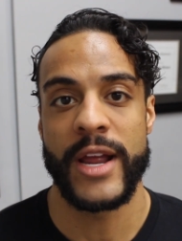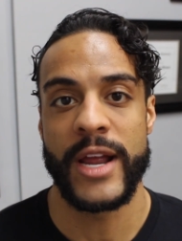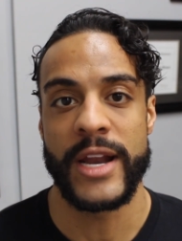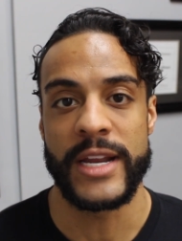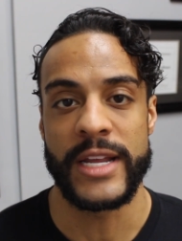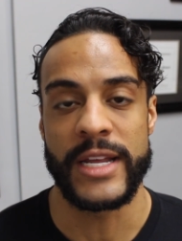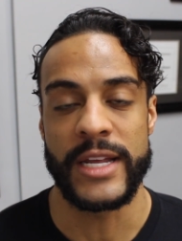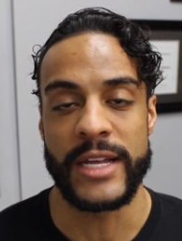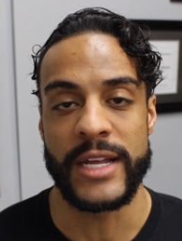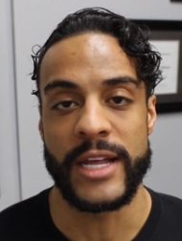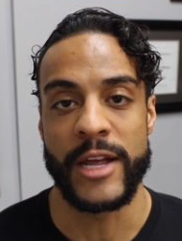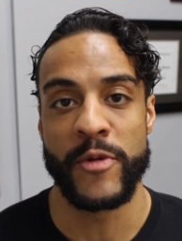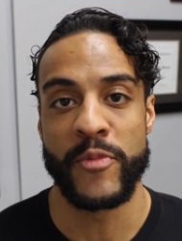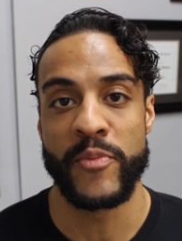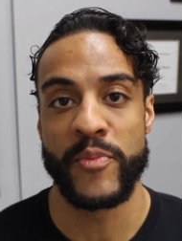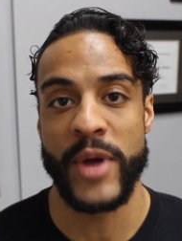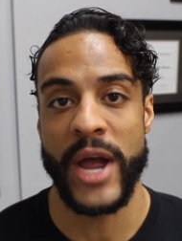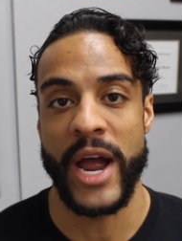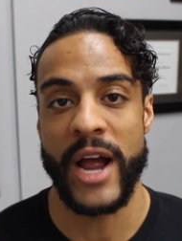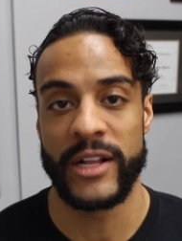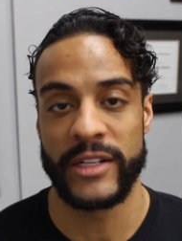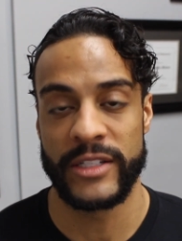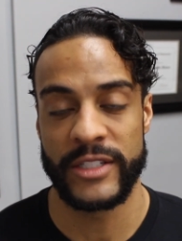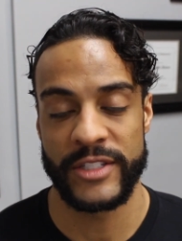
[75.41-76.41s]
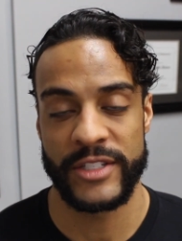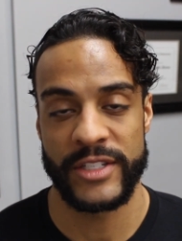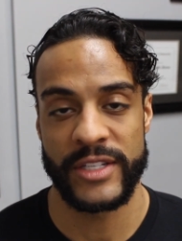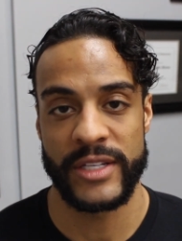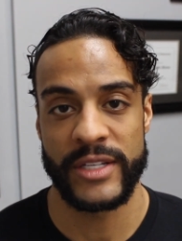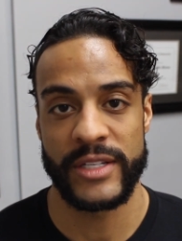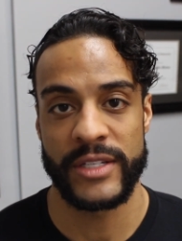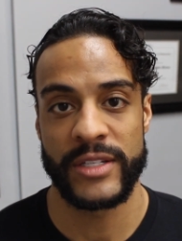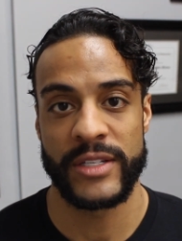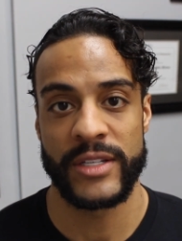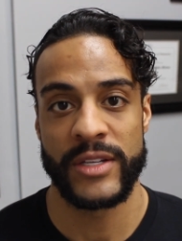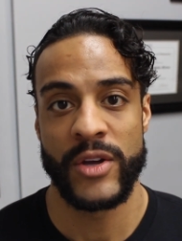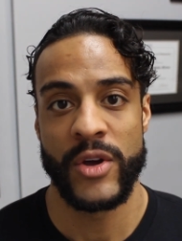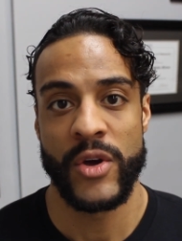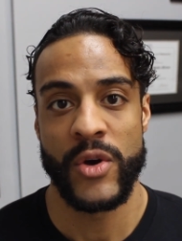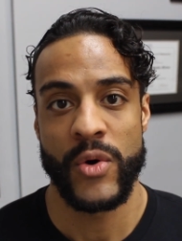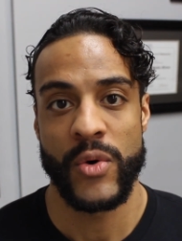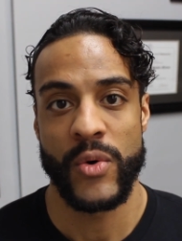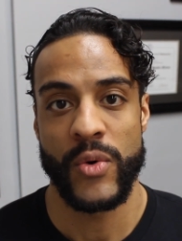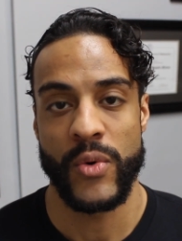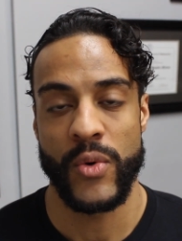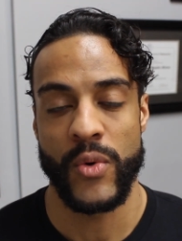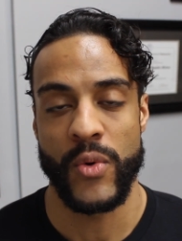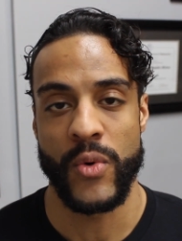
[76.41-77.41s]
any imbalances
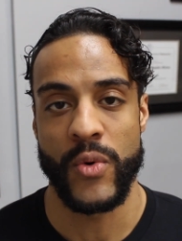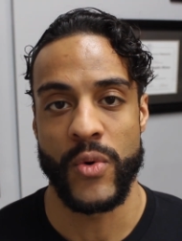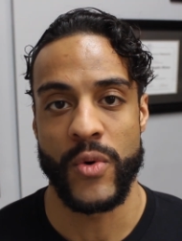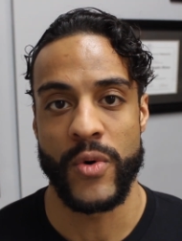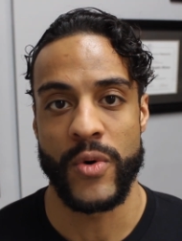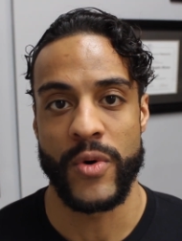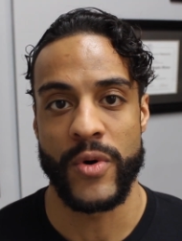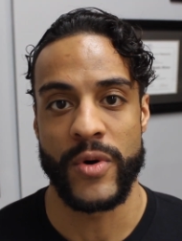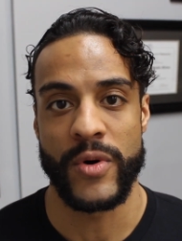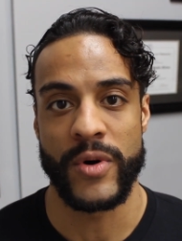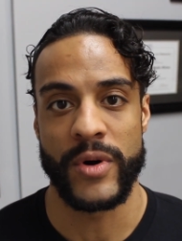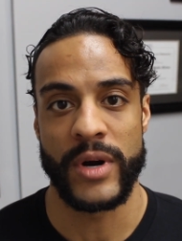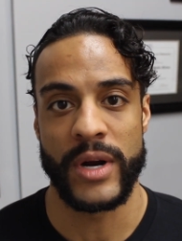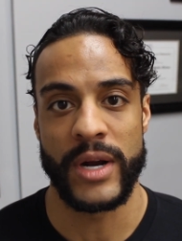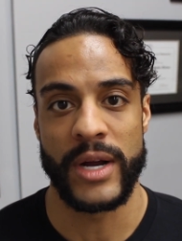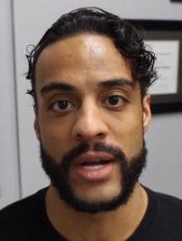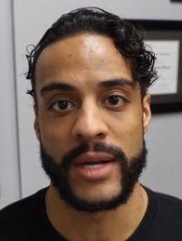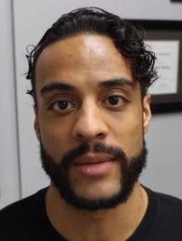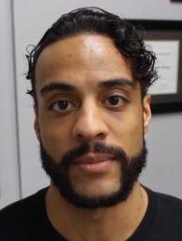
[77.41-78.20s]
or